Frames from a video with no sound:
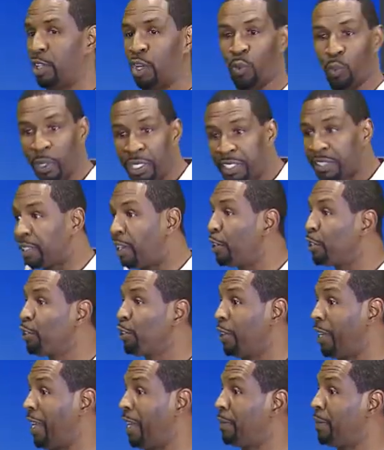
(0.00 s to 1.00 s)
Or we saw
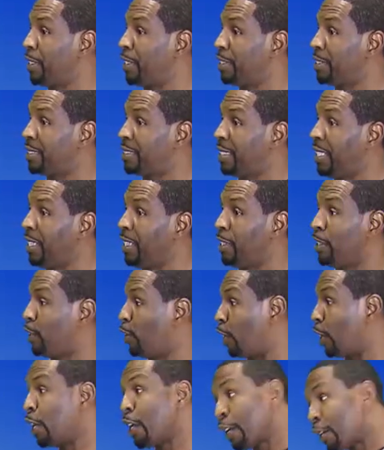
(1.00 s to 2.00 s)
you're having a
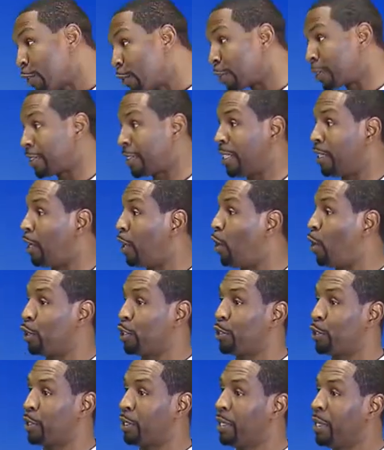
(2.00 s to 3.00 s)
sale, or
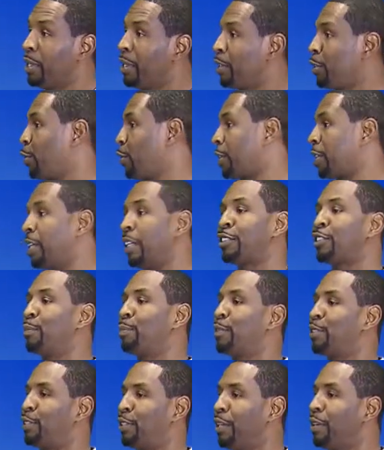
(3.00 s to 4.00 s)
your
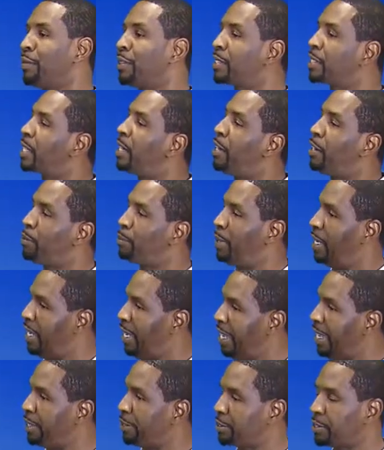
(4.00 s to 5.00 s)
customer service called my
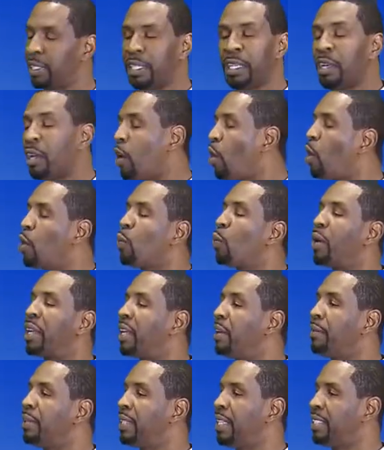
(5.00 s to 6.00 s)
house, or
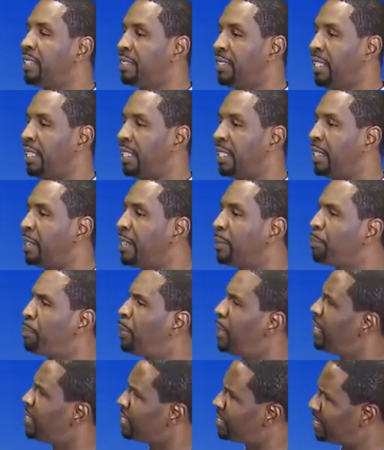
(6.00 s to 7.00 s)
whatever they say.
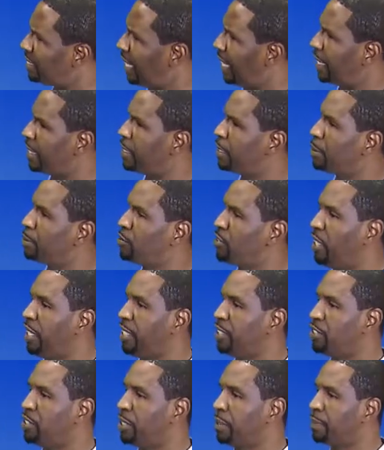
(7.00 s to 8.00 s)
But it's not an
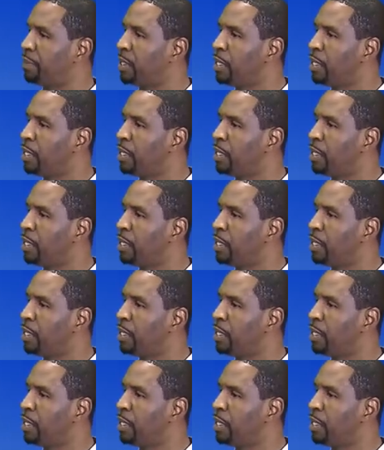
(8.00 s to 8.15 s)
objection.